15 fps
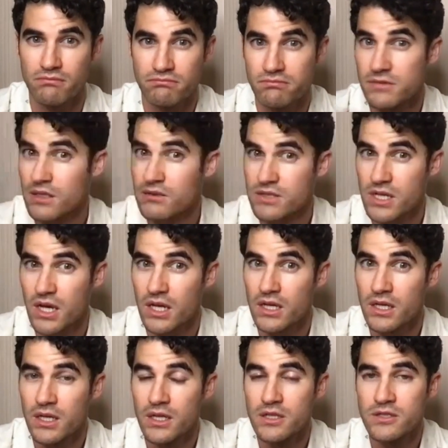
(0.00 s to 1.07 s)
That was it.
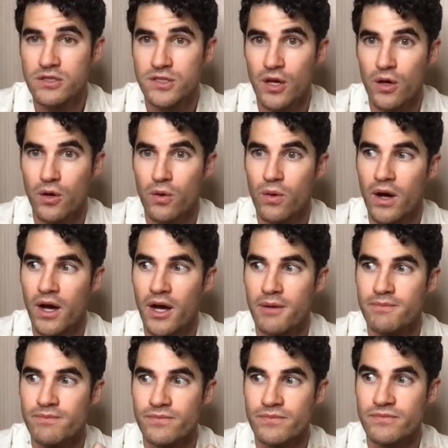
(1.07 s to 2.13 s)
So
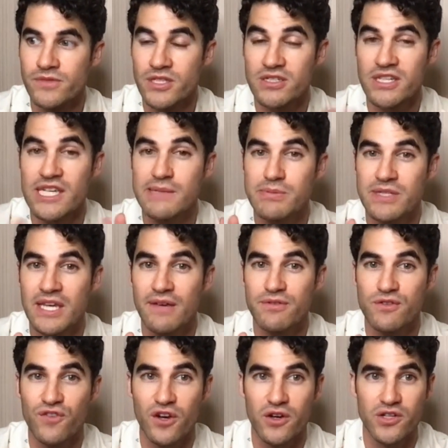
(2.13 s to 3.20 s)
this keeps gifts
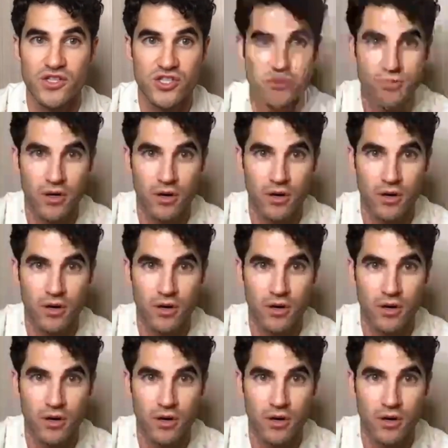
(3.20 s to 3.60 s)
very small.